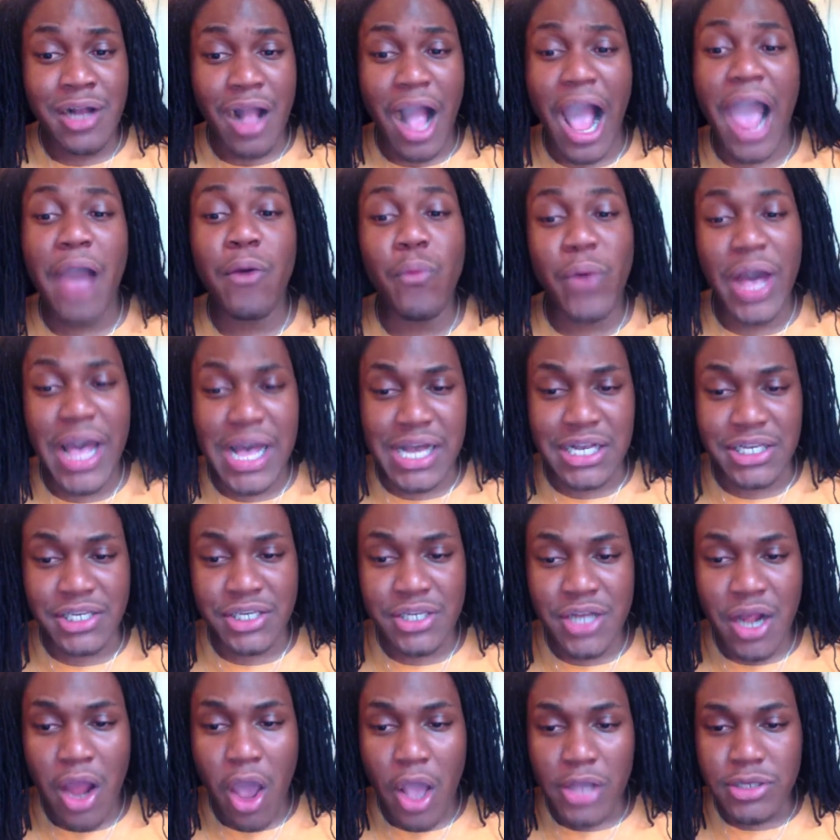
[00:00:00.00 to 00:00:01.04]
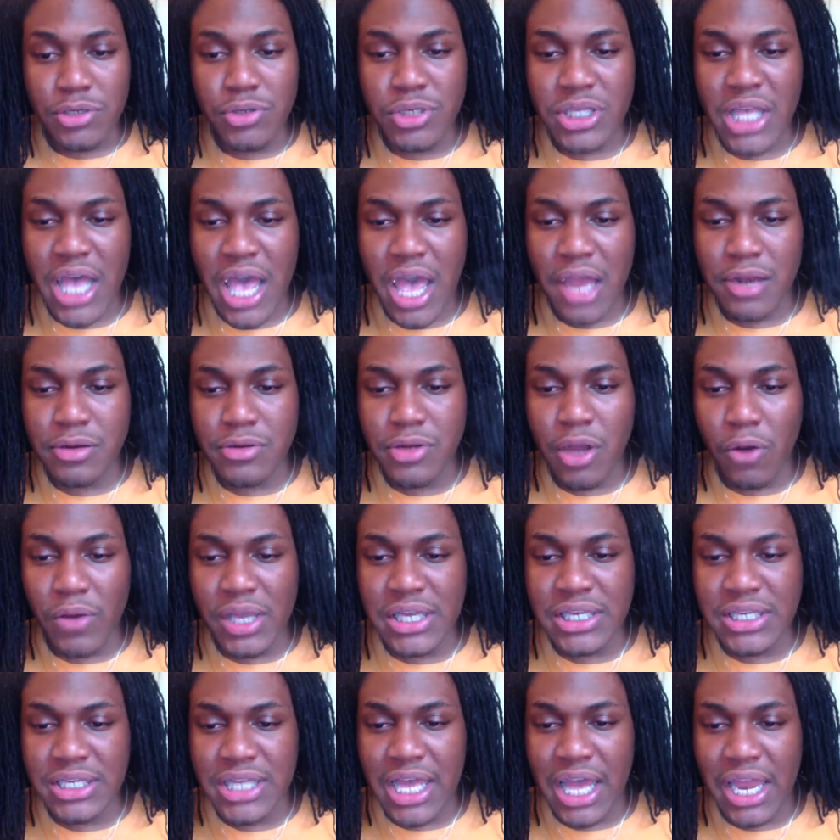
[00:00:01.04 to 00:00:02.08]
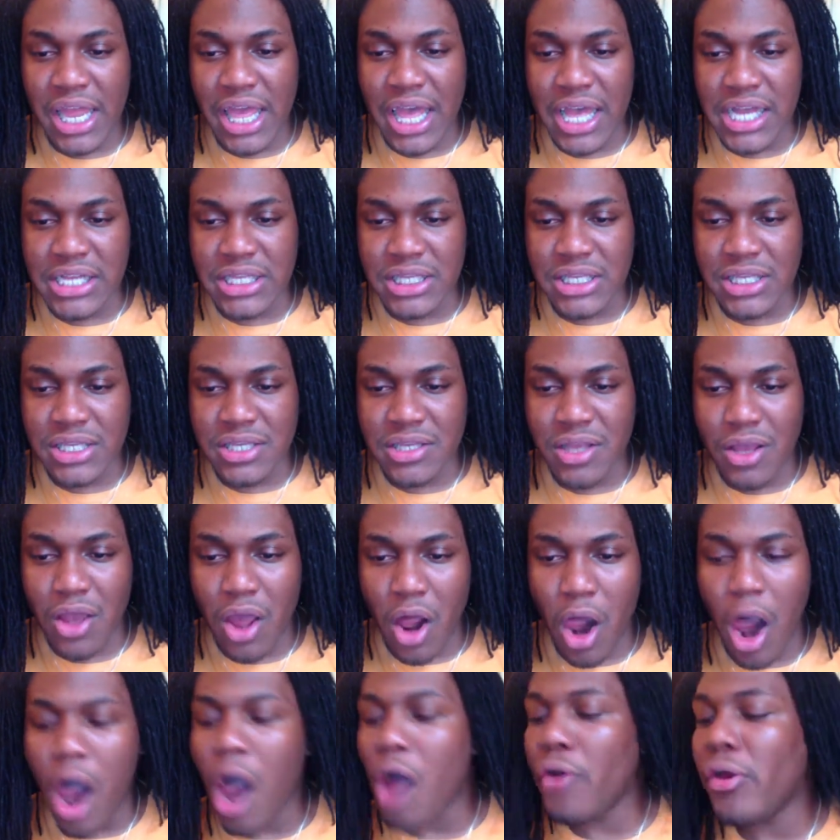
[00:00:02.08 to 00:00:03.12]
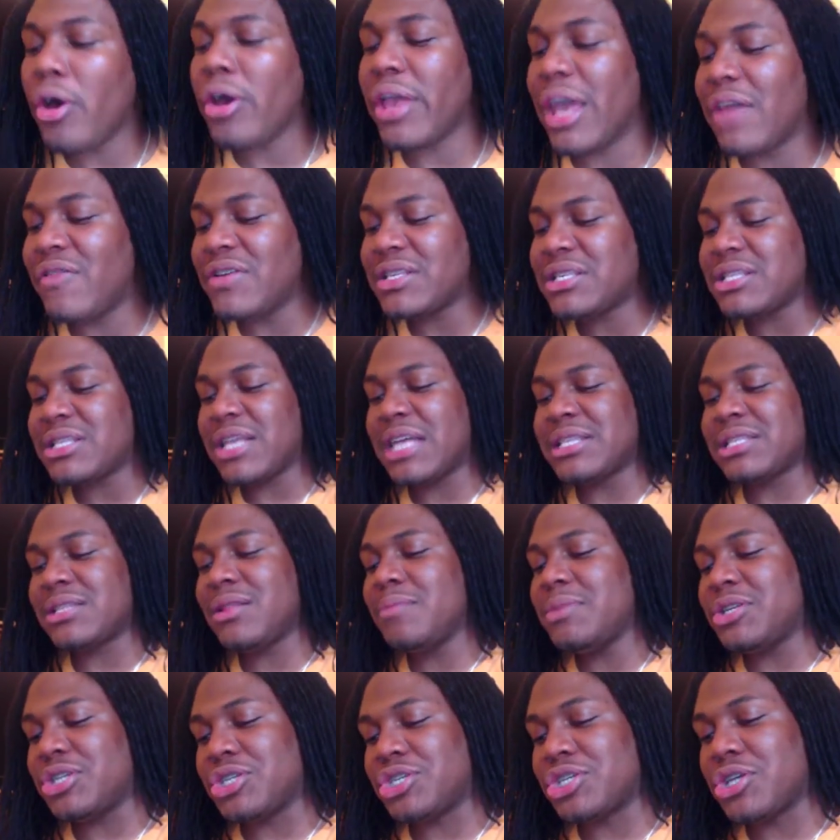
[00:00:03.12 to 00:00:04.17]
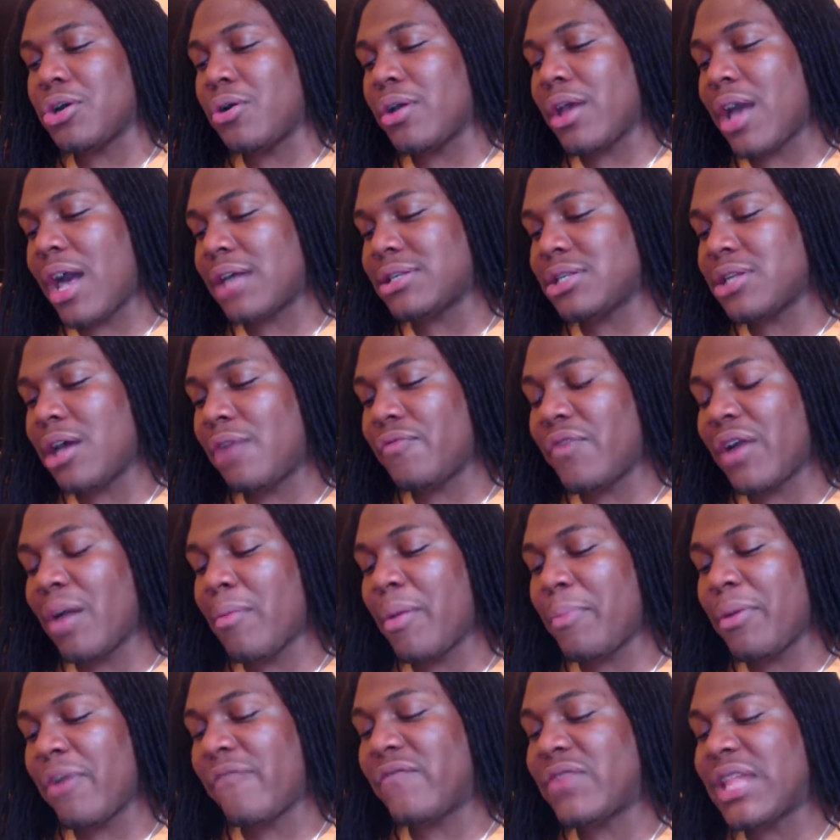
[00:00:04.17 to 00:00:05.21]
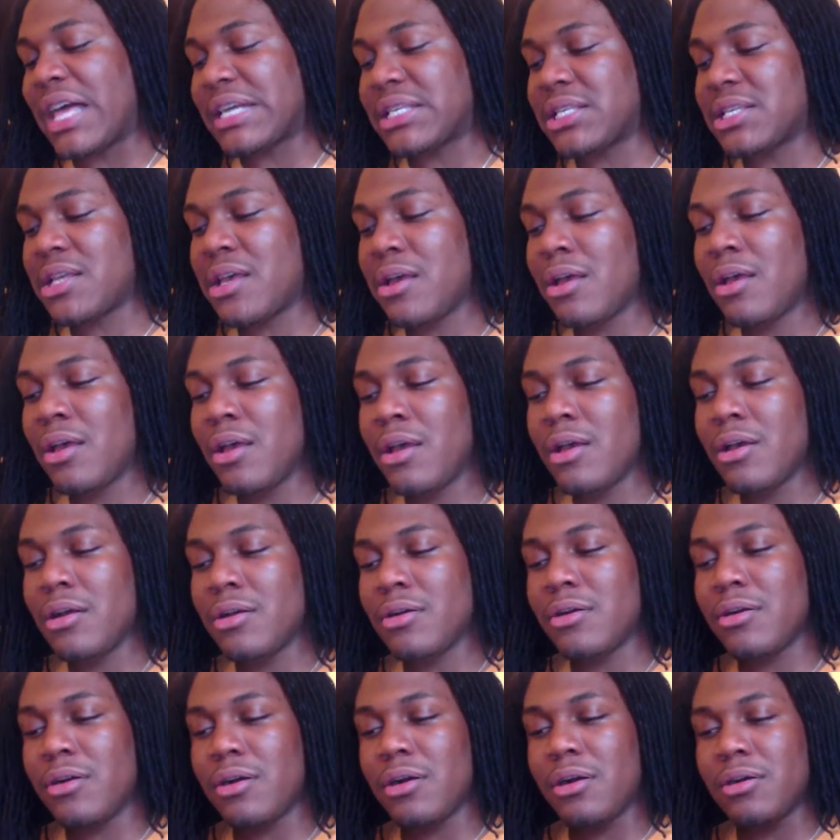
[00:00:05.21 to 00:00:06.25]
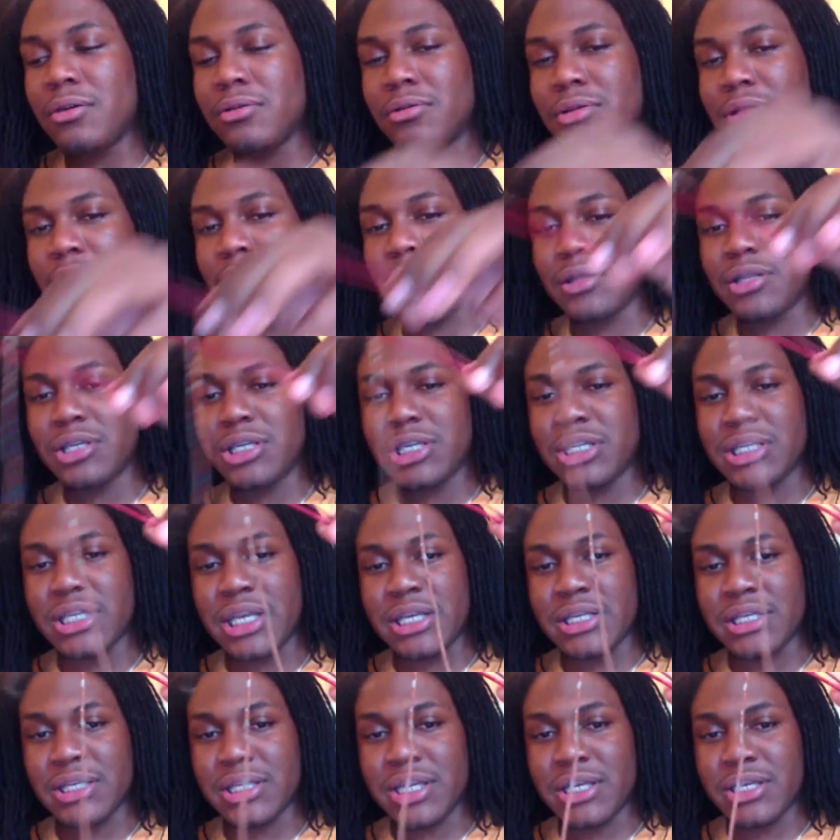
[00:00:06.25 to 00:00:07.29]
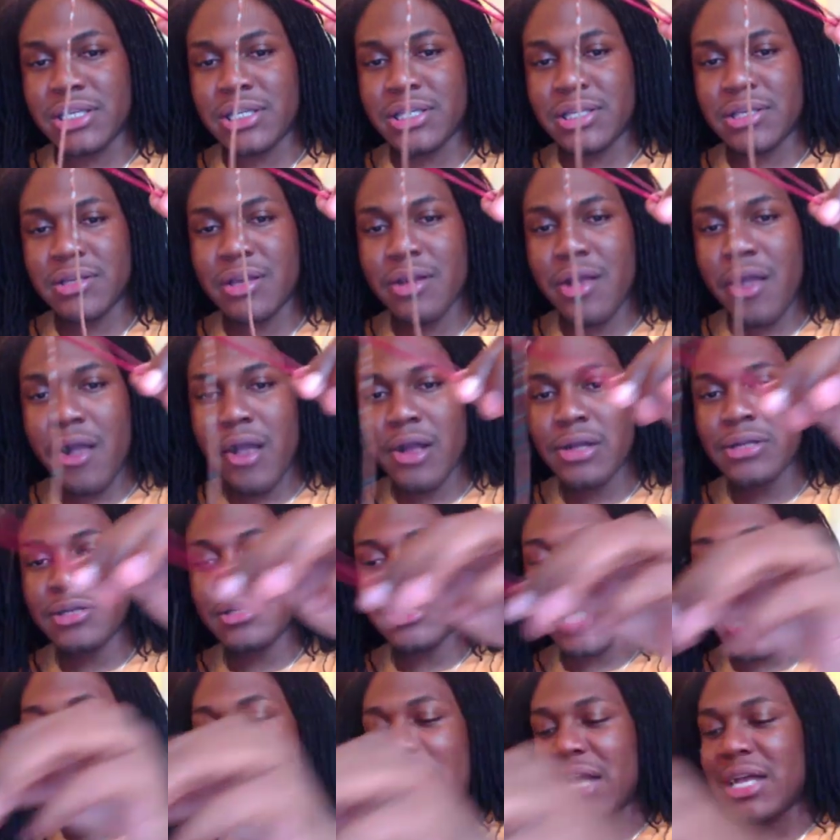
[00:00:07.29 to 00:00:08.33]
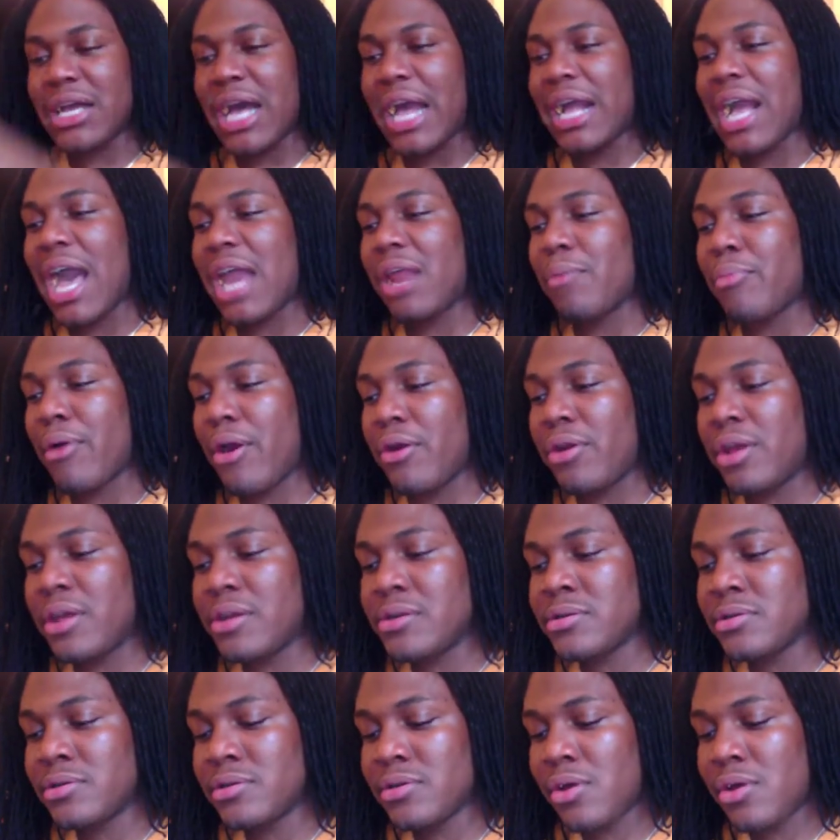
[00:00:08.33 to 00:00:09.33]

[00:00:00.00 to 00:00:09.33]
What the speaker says: I wish. You said... No, he said it's... Oh, no, yeah, this is incense. Let me just show y'all so y'all don't think I'm up here flexing. Girl, look, this shit is incense. I got it burning.